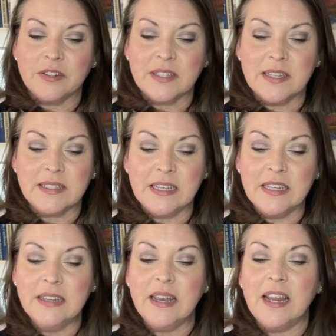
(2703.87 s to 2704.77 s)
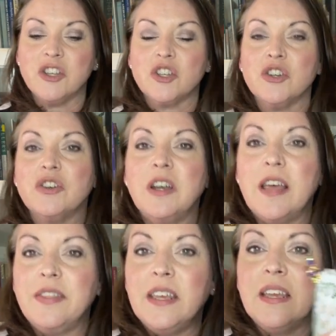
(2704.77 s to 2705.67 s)
says, "In nature,
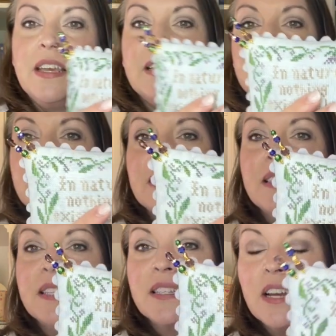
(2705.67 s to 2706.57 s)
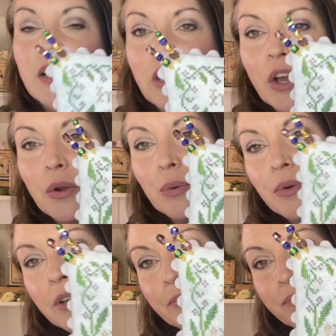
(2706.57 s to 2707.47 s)
nothing exists
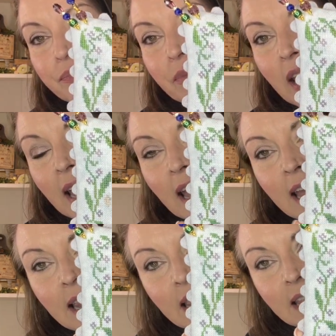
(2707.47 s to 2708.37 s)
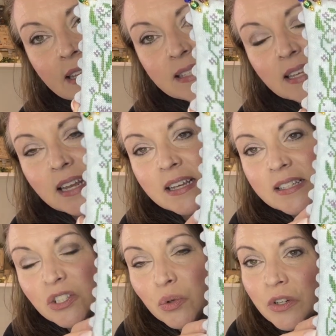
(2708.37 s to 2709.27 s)
alone." And this
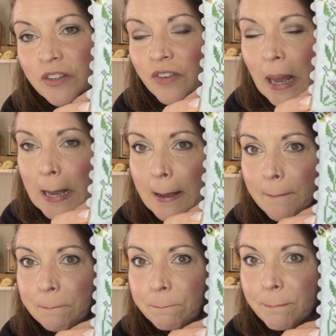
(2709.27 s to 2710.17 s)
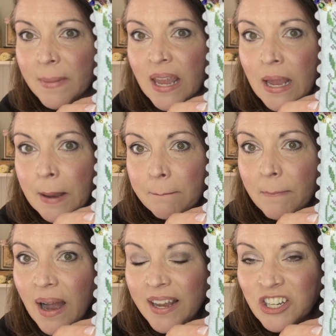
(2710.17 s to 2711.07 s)
is sort of
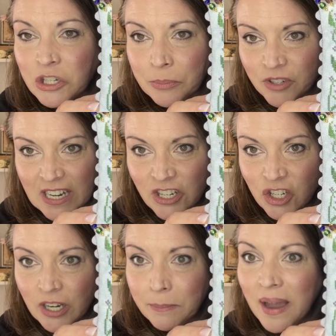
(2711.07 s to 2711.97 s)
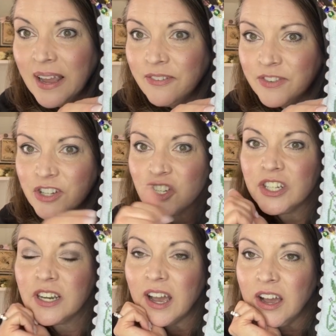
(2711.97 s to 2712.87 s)
my interpretation, my
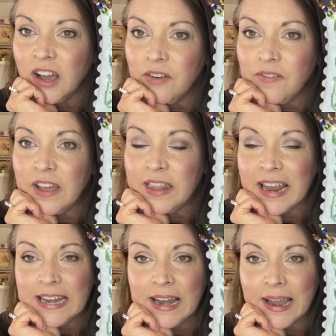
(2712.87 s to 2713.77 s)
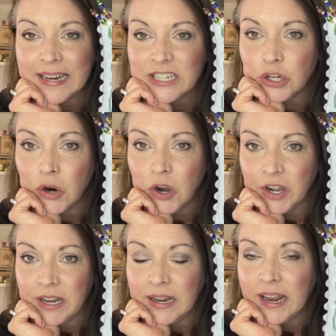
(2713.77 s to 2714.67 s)
vision of a night
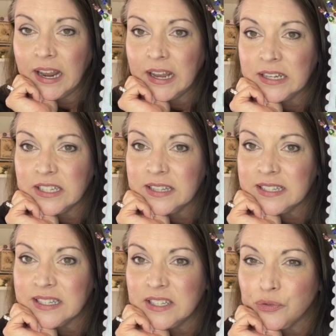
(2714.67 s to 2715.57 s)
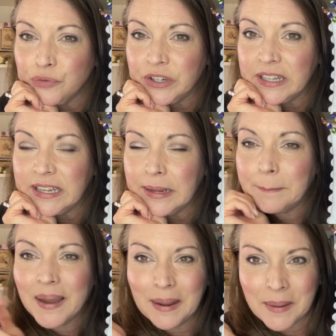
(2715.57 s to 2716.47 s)
garden. And this is really, in
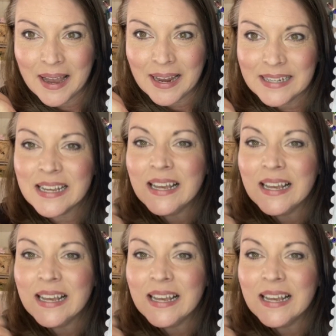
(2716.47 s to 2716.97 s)
my mind,